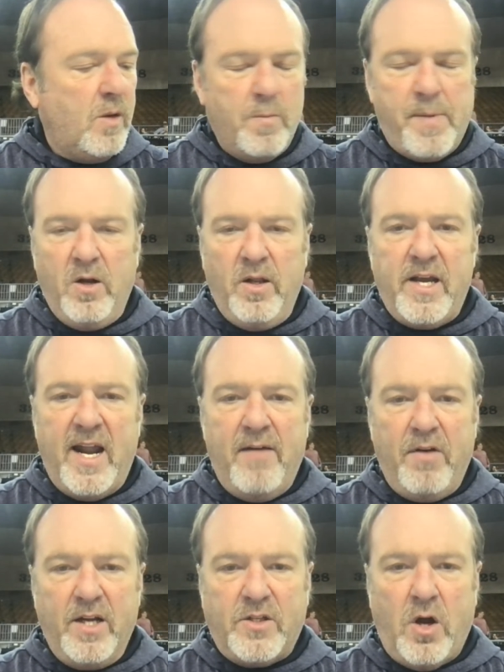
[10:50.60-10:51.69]
Apparently going to have
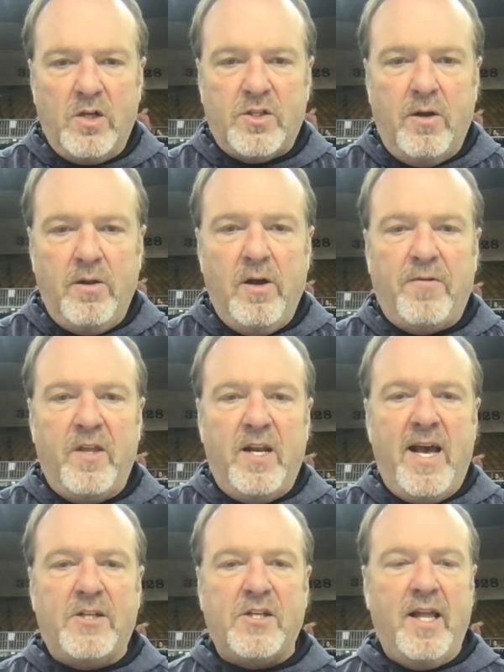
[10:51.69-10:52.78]
a guitar solo for the
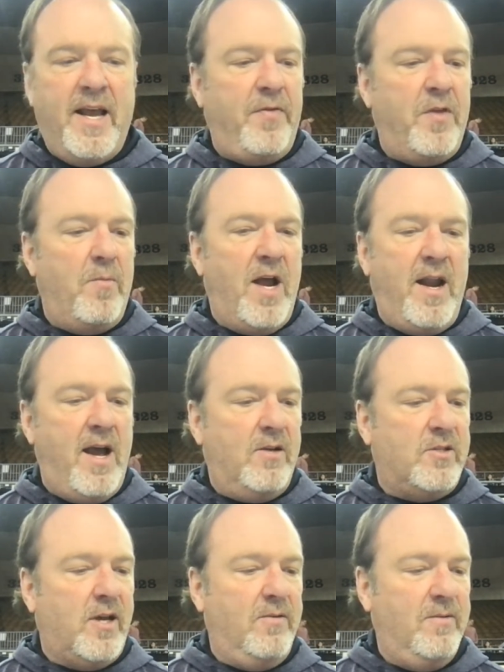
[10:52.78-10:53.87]
national anthem right now,
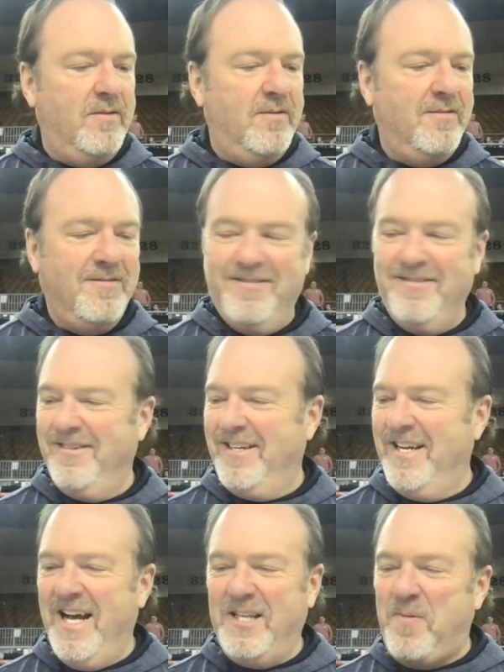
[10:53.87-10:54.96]
so
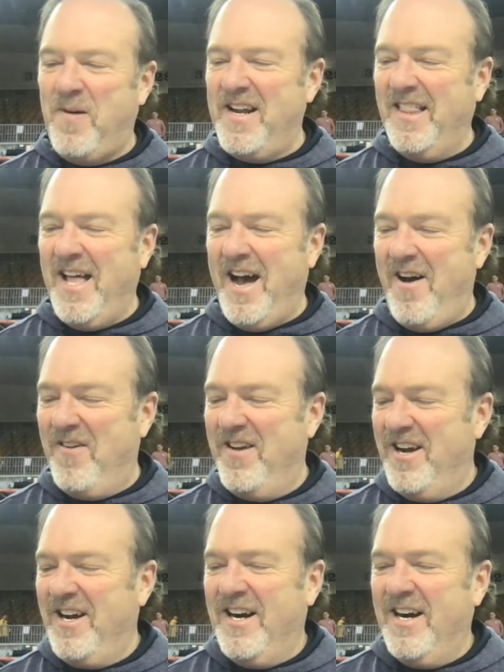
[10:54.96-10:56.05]
it's pretty loud.
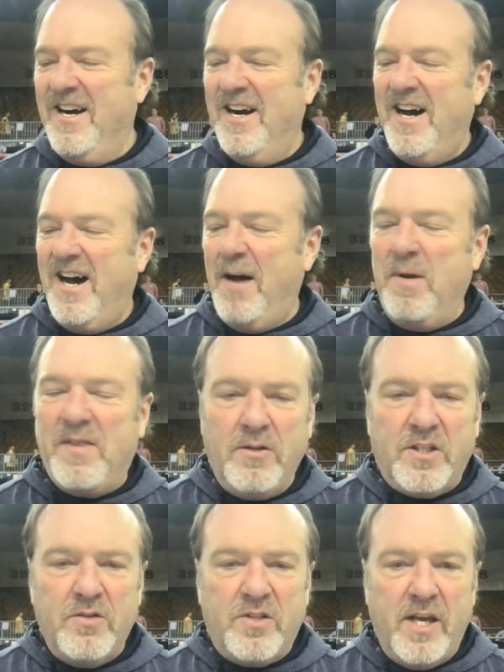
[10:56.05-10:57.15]
But
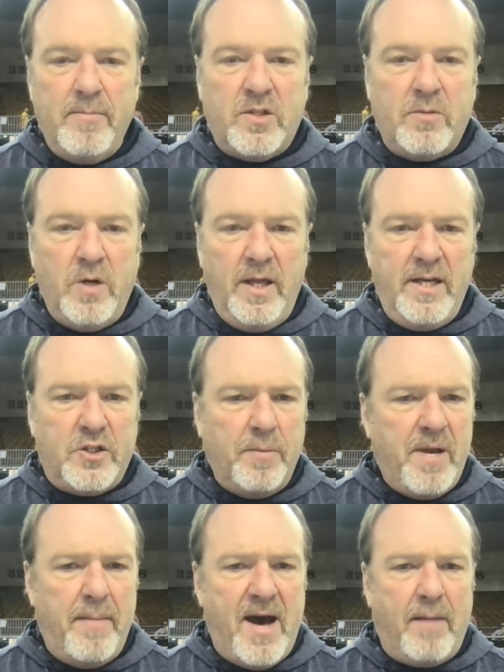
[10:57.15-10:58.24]
those 2 teams, really, it should
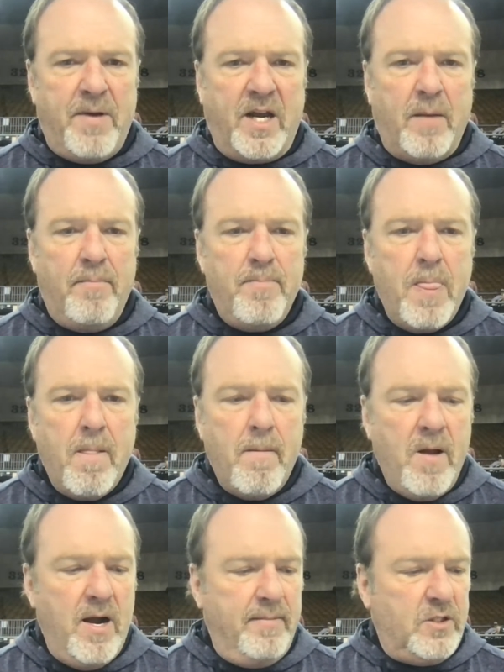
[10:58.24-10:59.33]
be about a pick-em
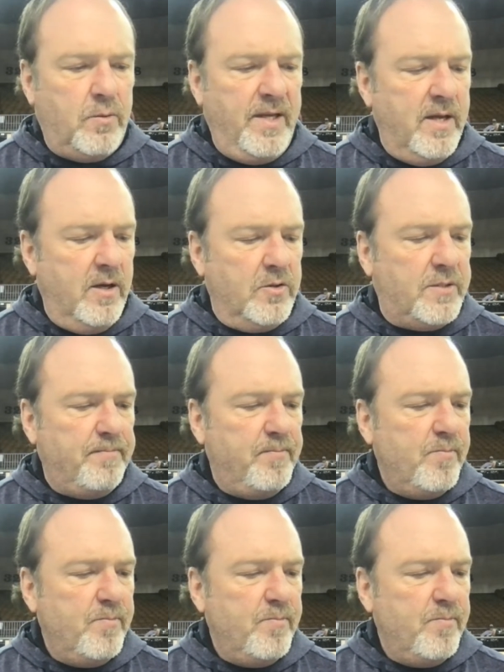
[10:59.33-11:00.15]
between those.